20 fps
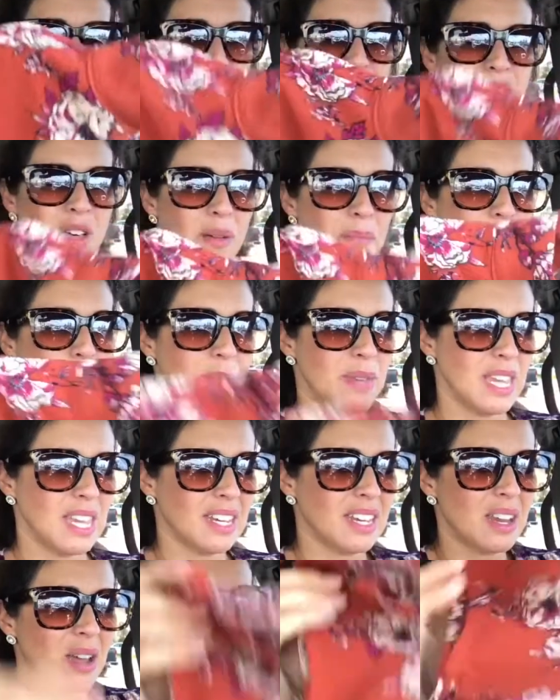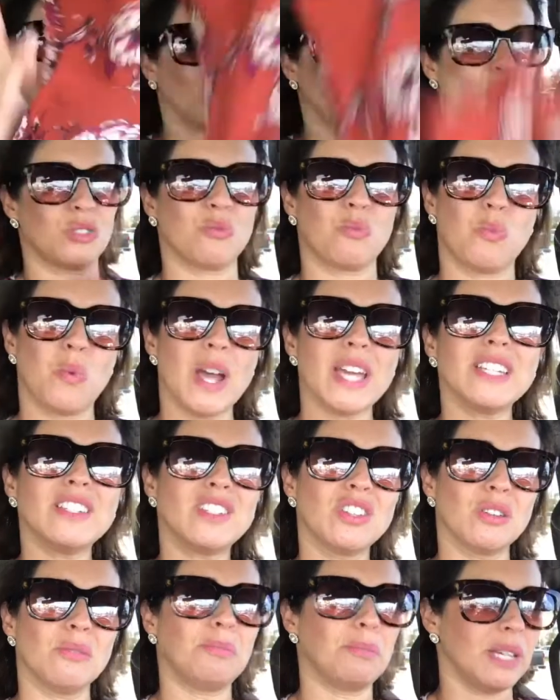the medium looked way
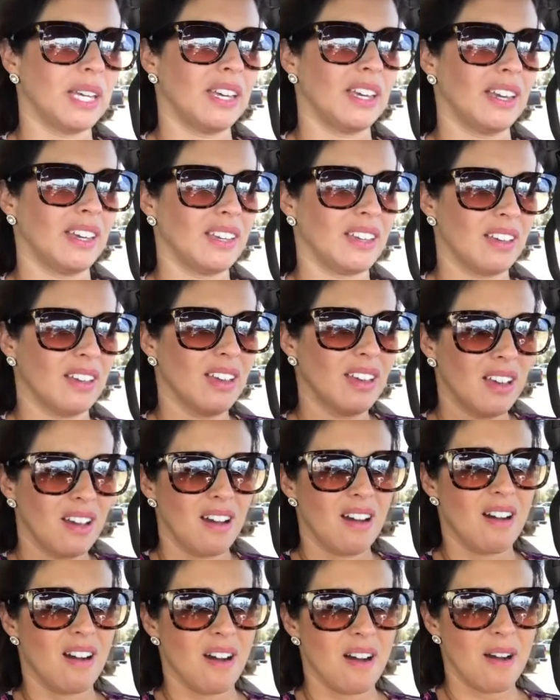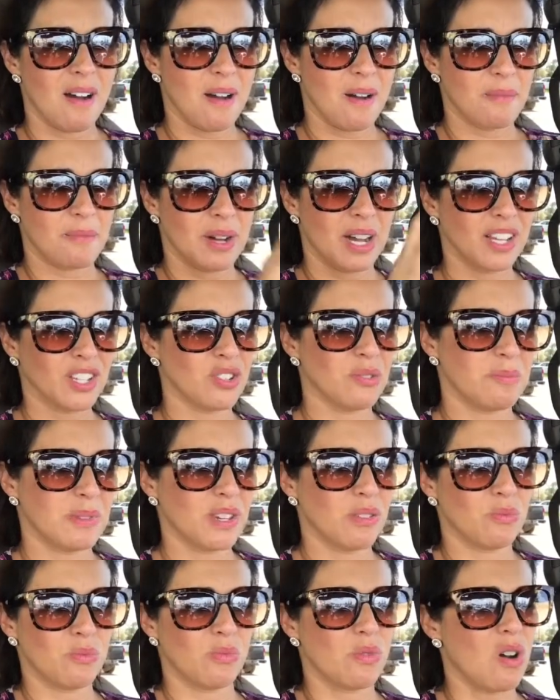too big. I could
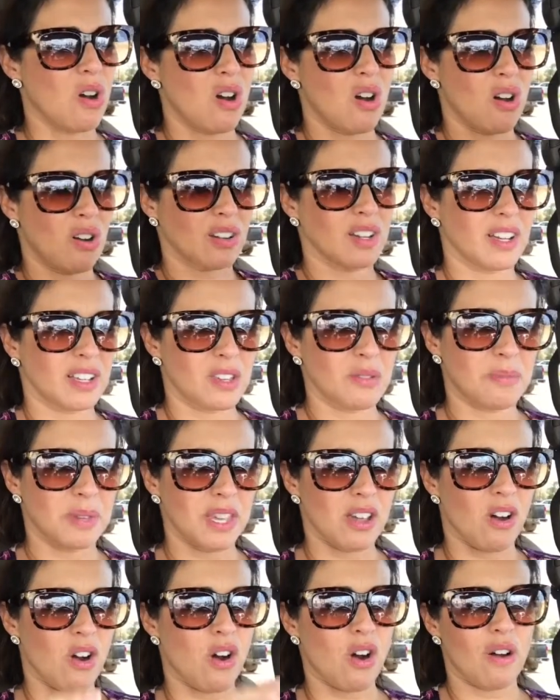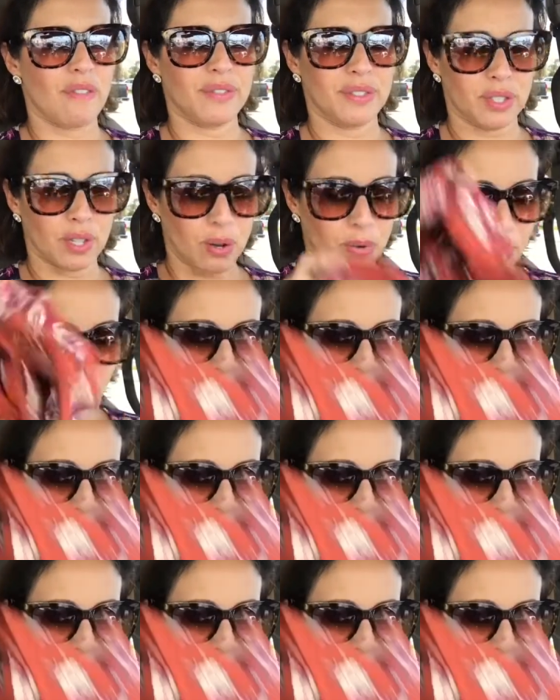be wrong, I could be off. So